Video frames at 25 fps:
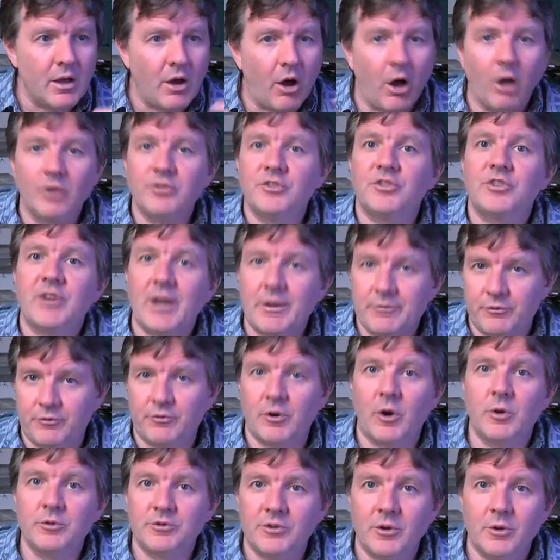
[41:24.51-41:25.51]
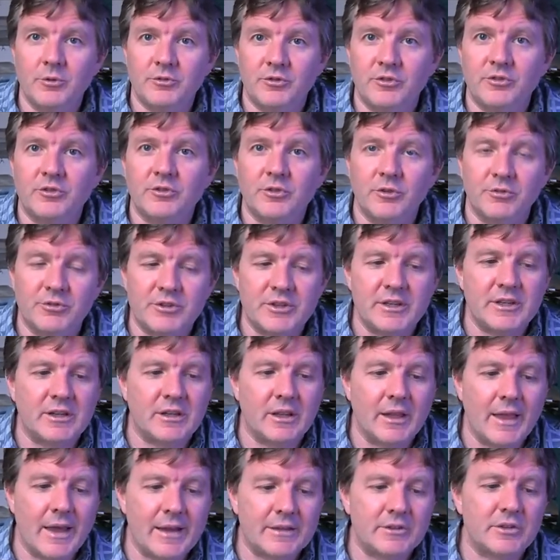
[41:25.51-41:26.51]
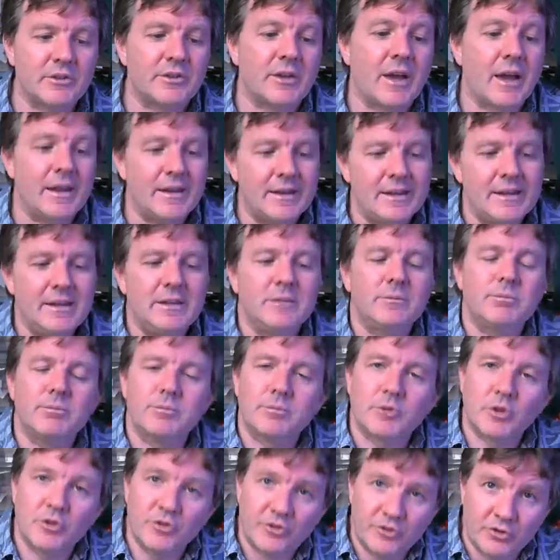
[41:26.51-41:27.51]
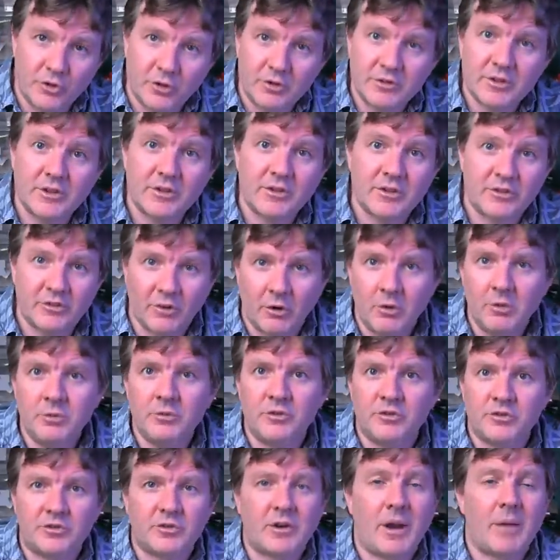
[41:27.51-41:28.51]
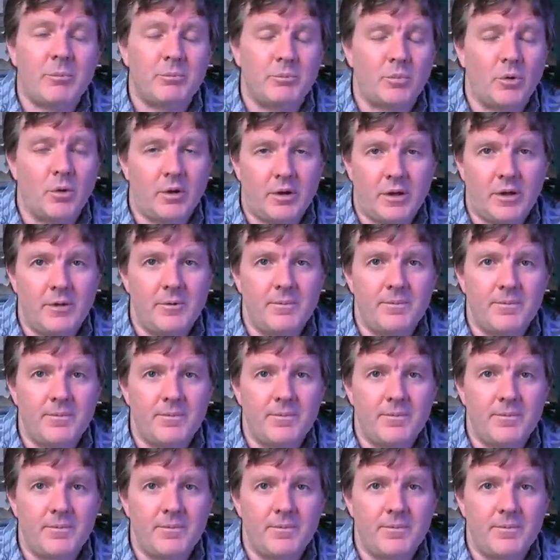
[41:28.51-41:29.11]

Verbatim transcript: on-set photos and stuff that he collected, and he constructed his own scrapbook,